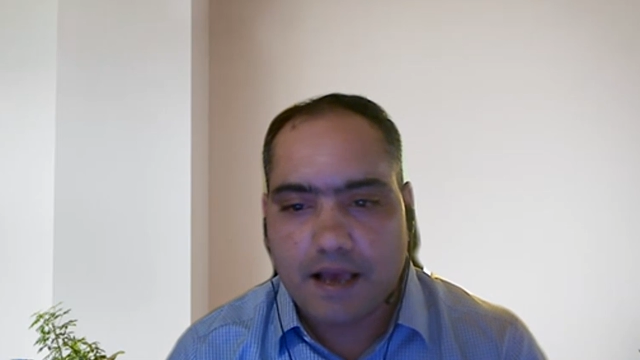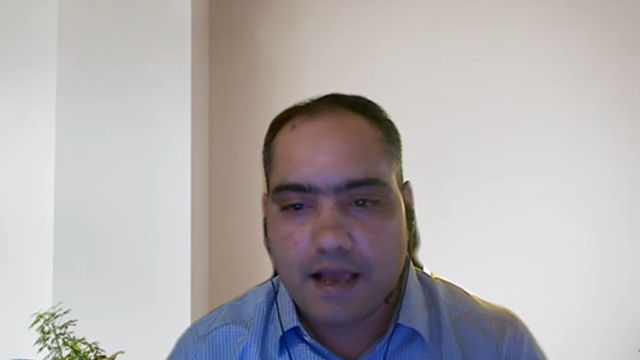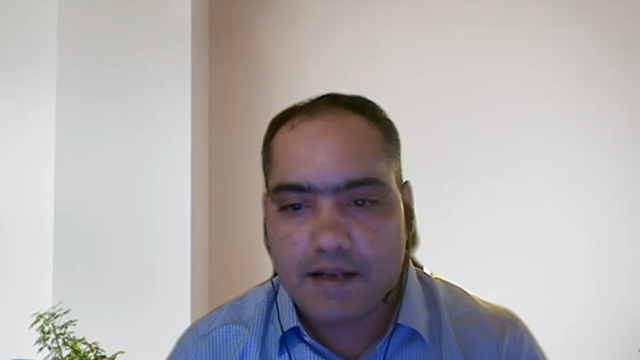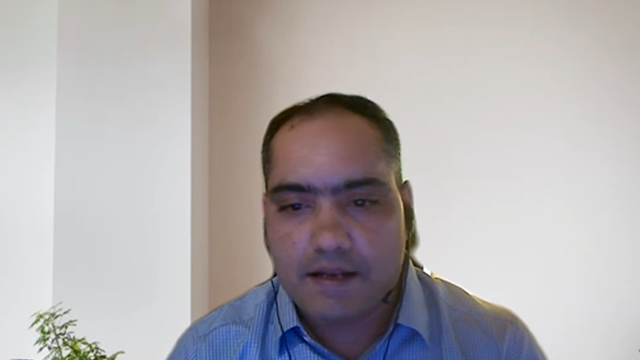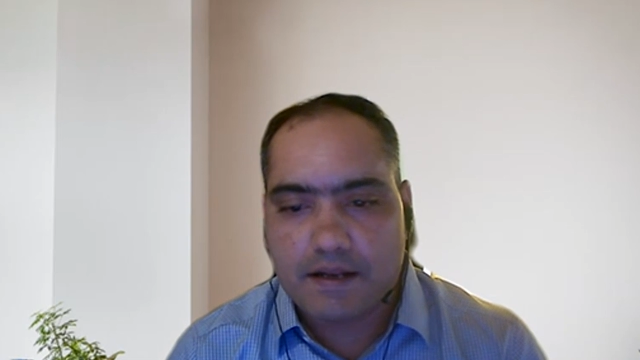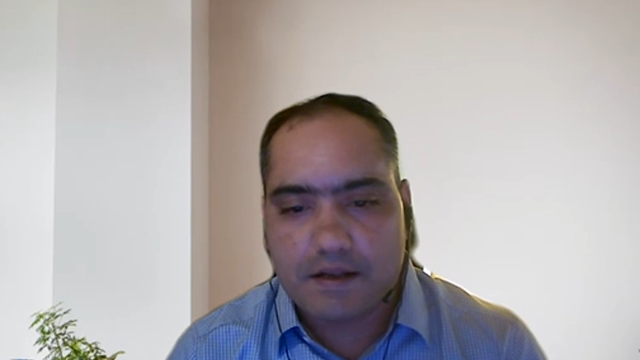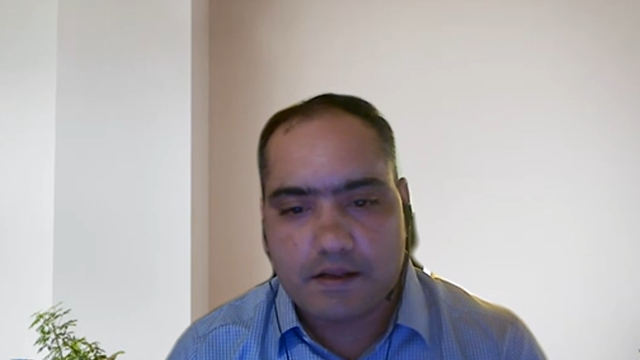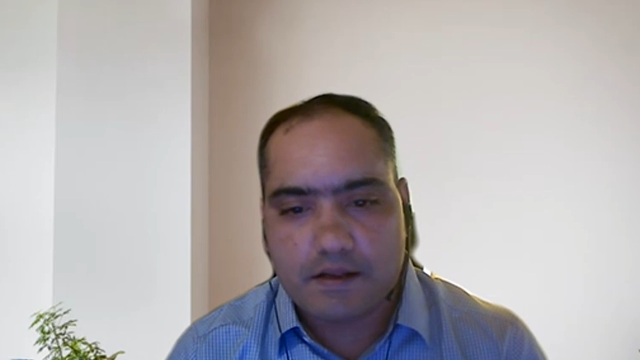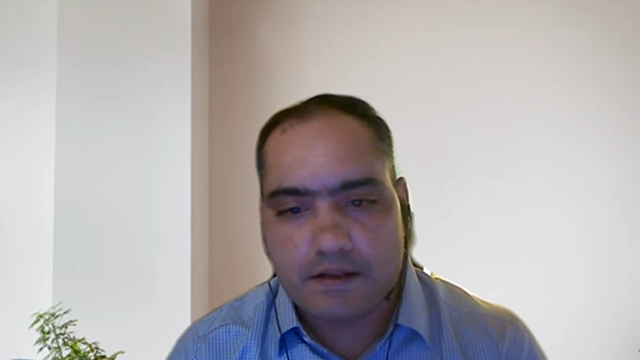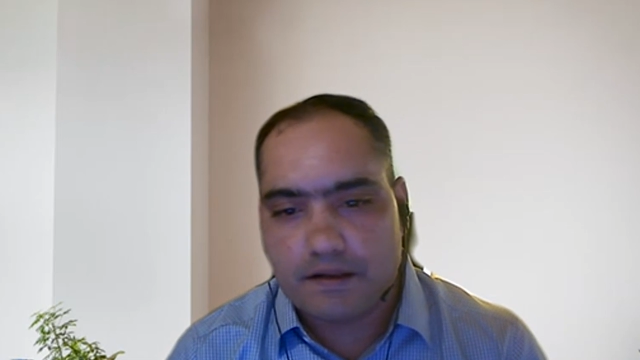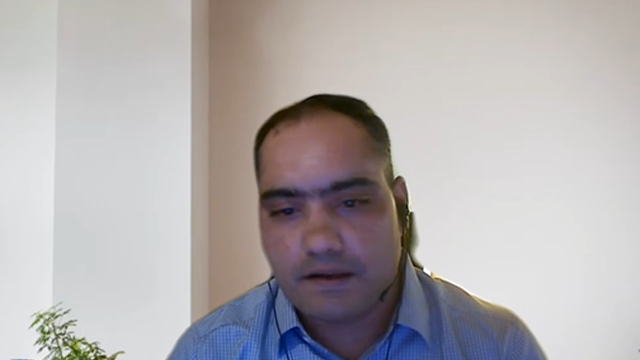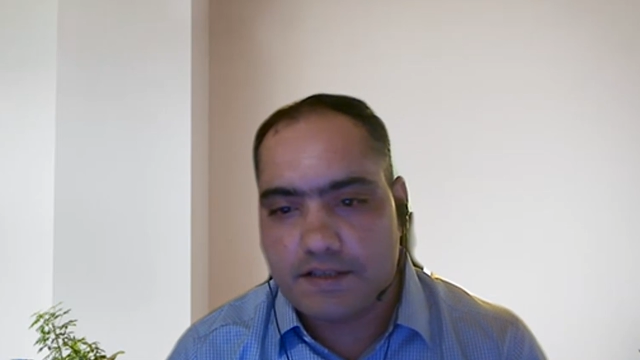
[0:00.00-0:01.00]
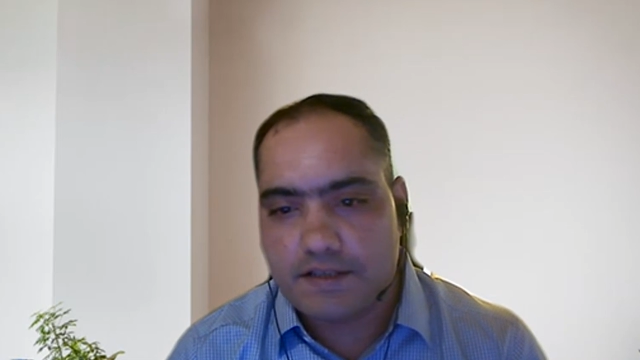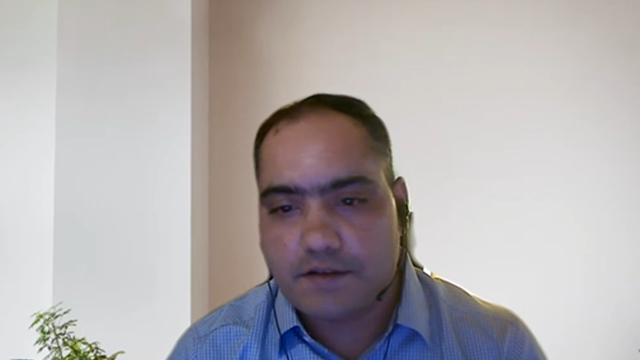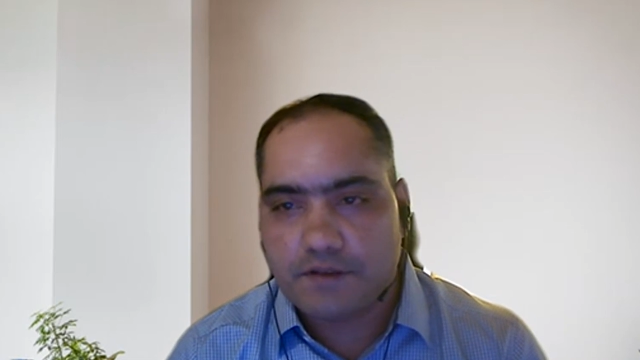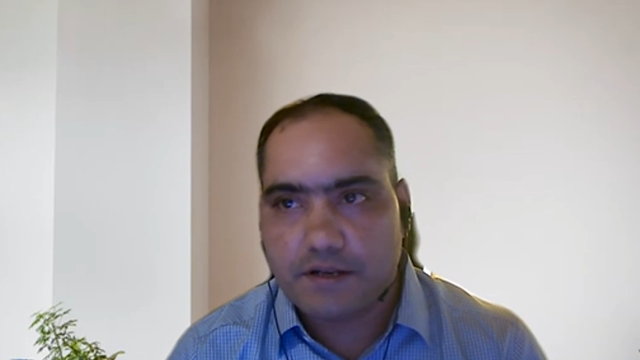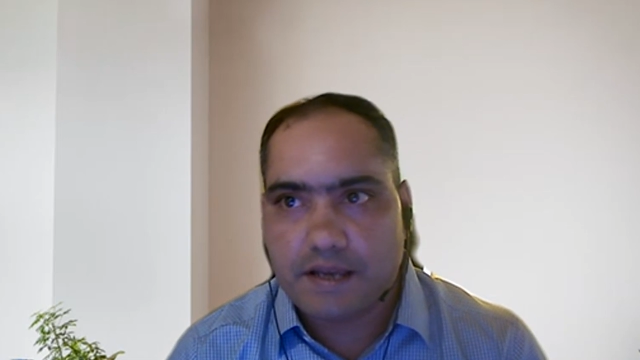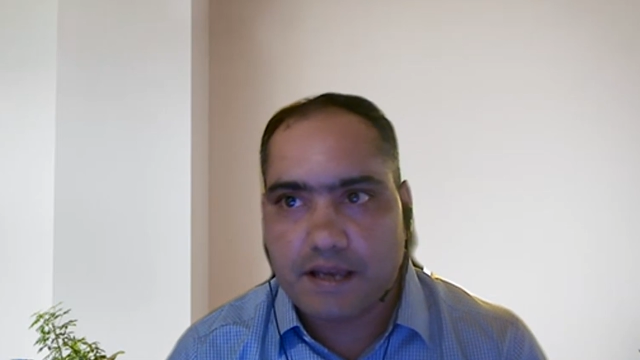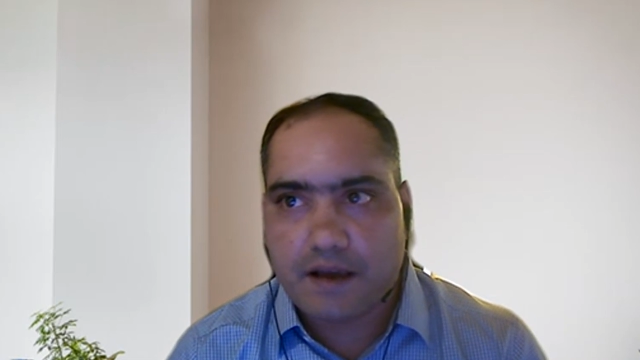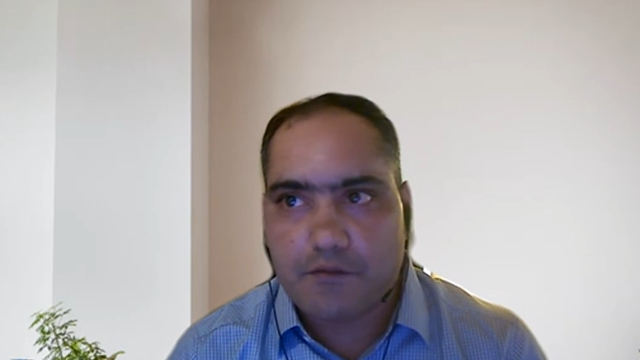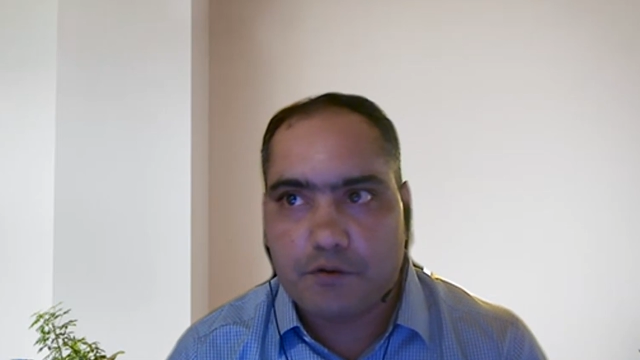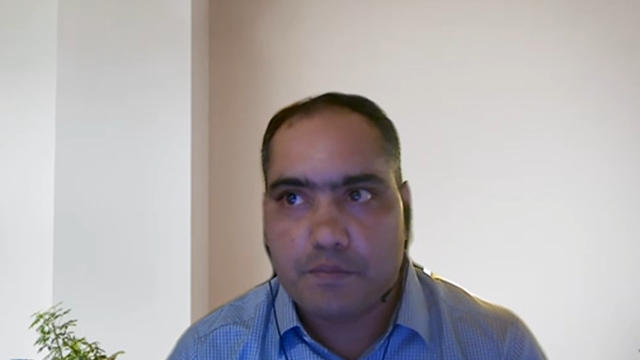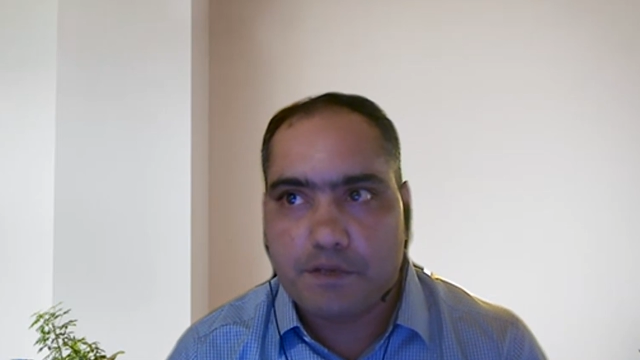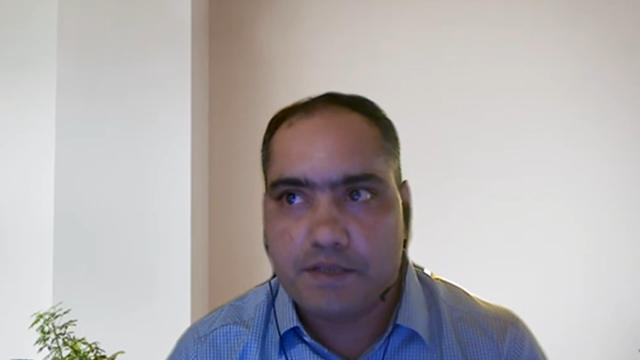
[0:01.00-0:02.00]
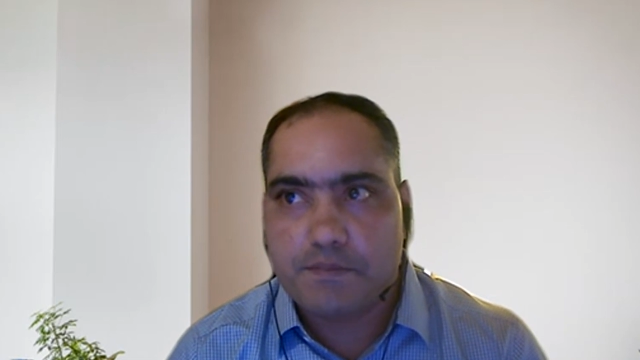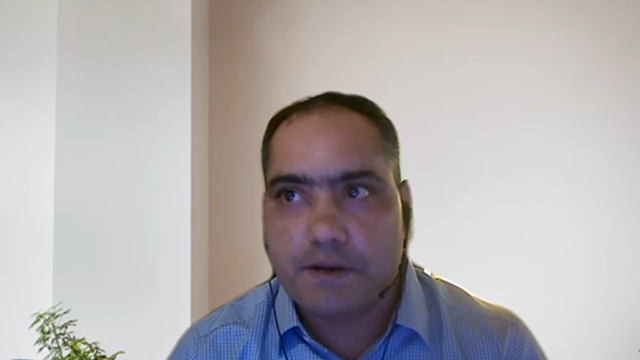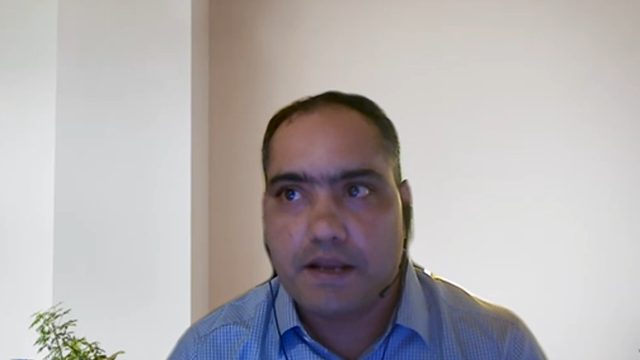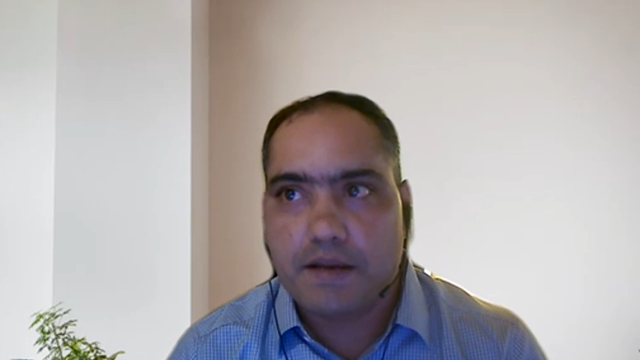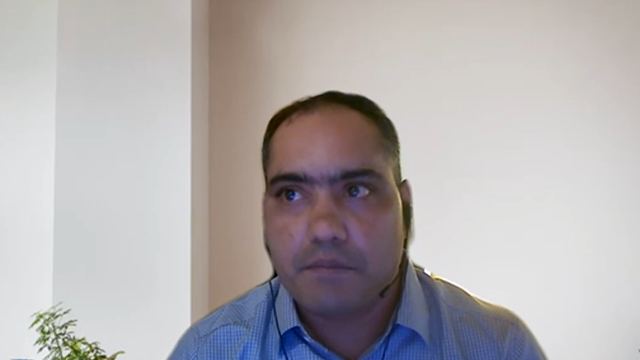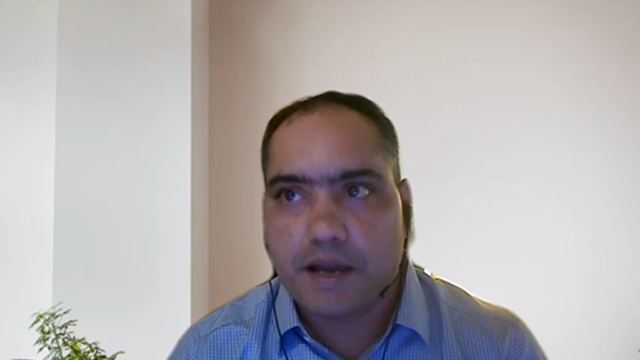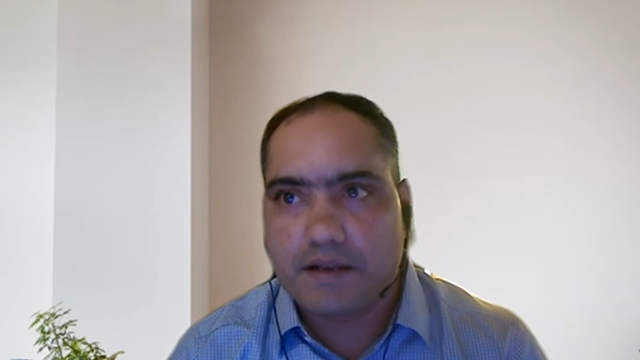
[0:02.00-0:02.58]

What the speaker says: and the rest of the day I would be spending